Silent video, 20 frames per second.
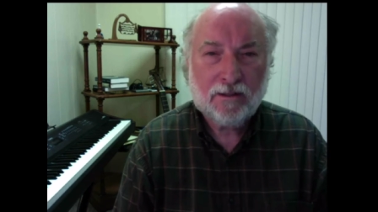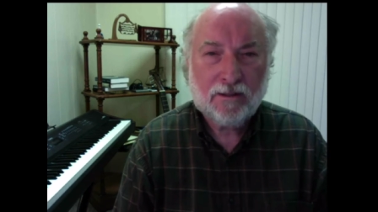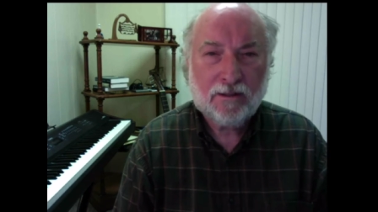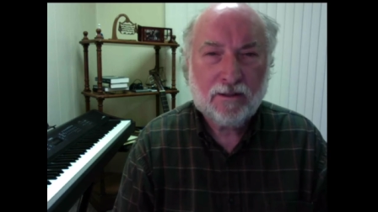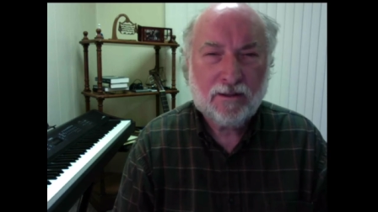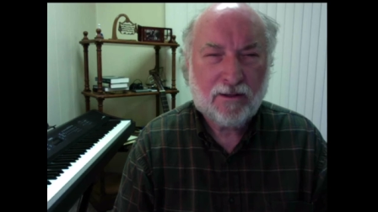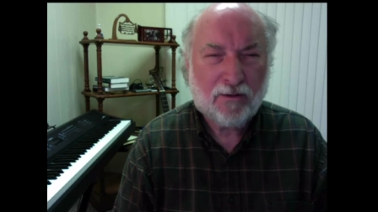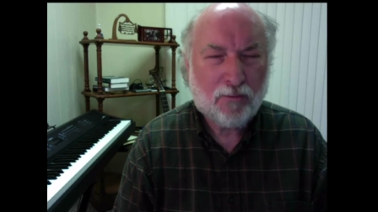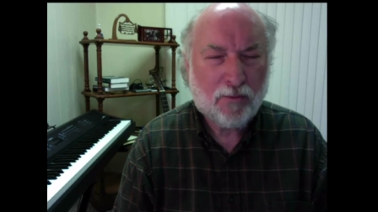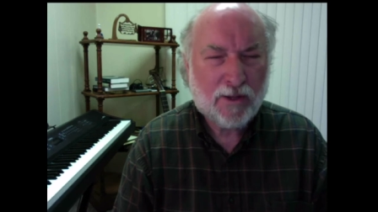
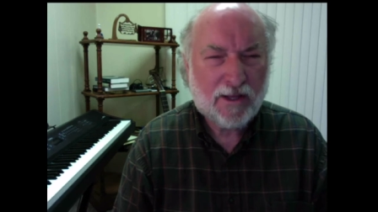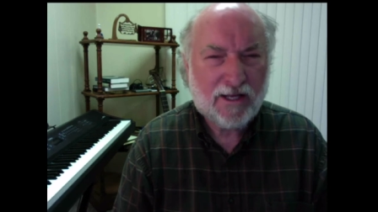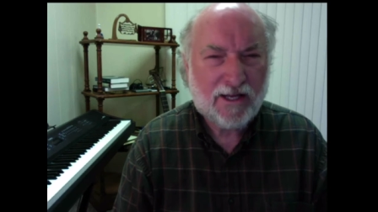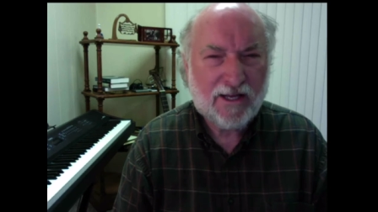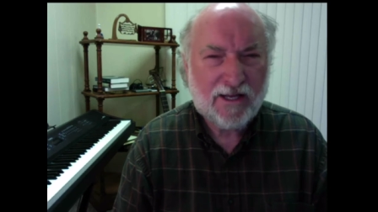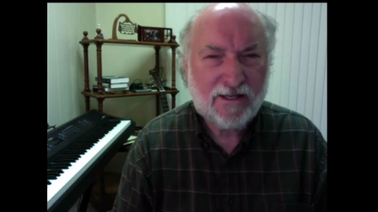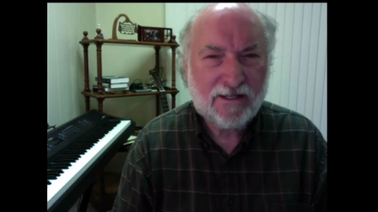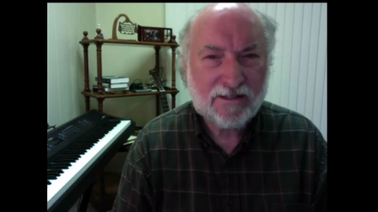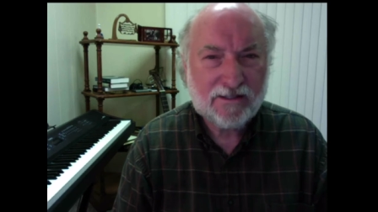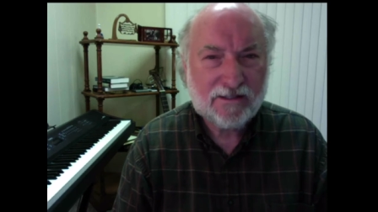There really
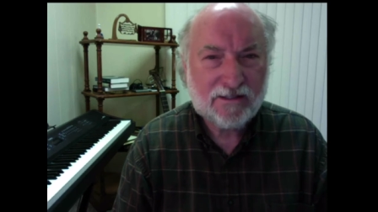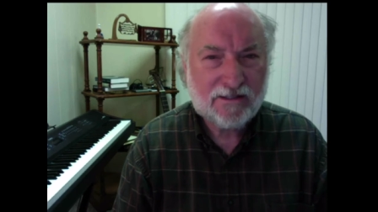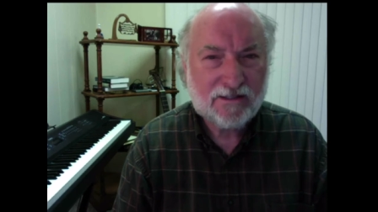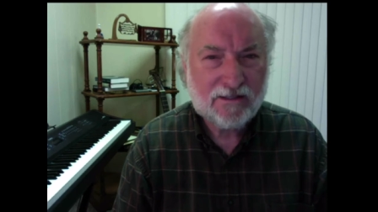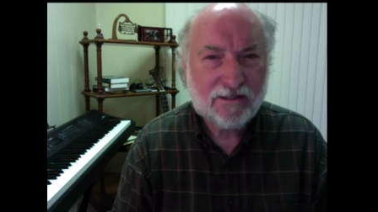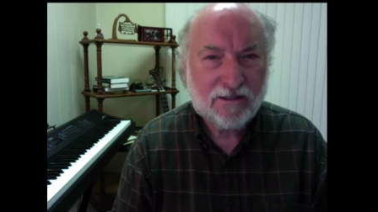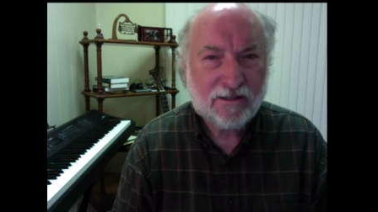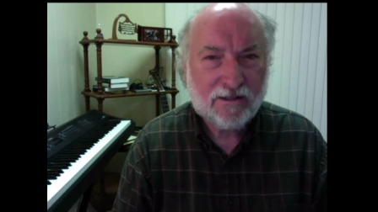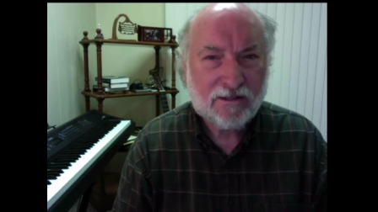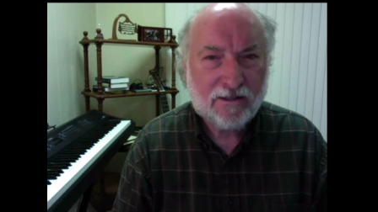is
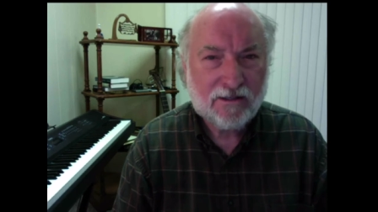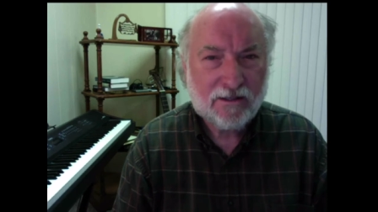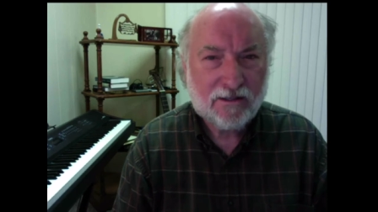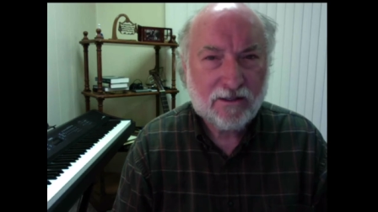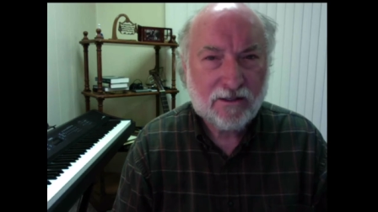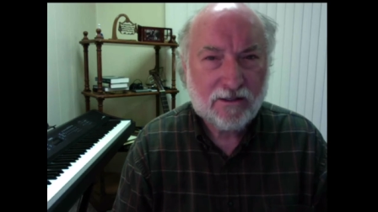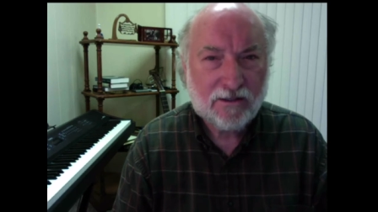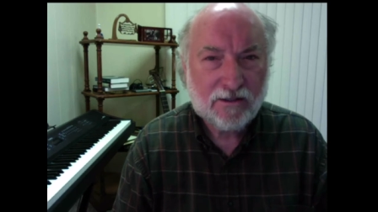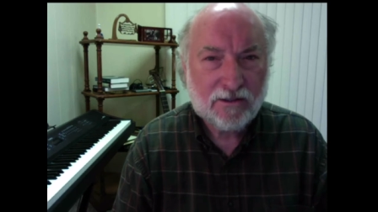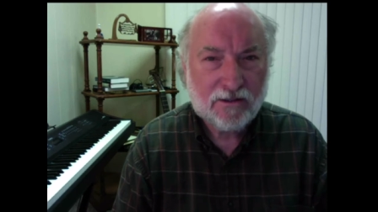
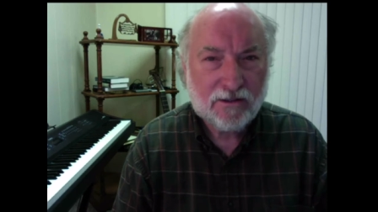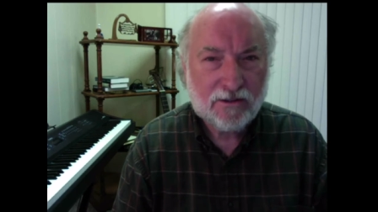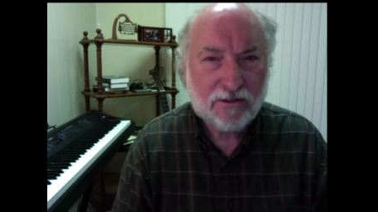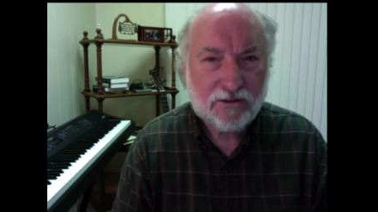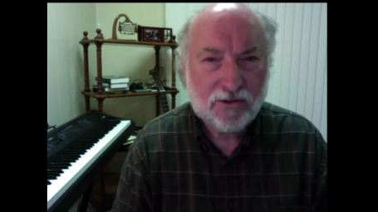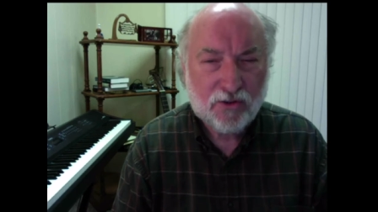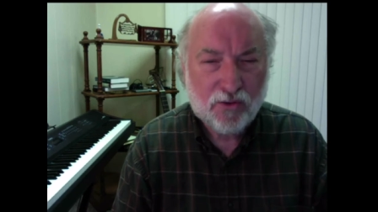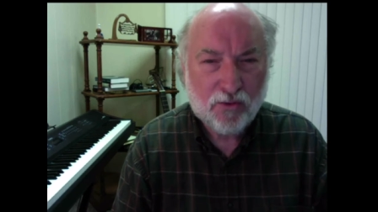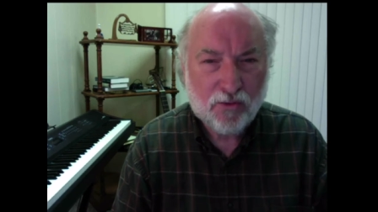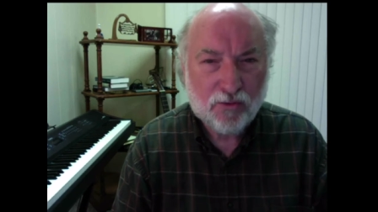
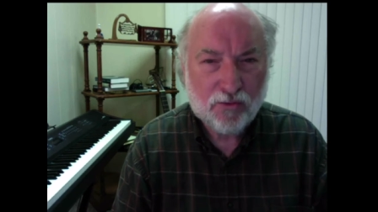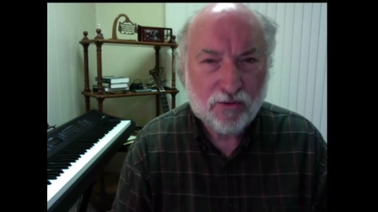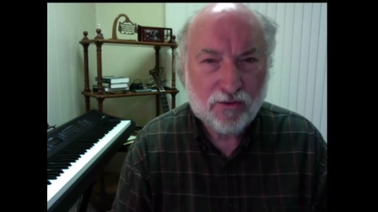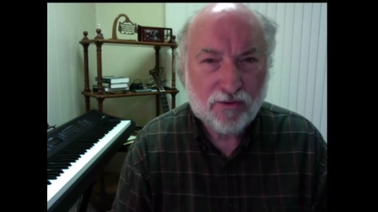truth.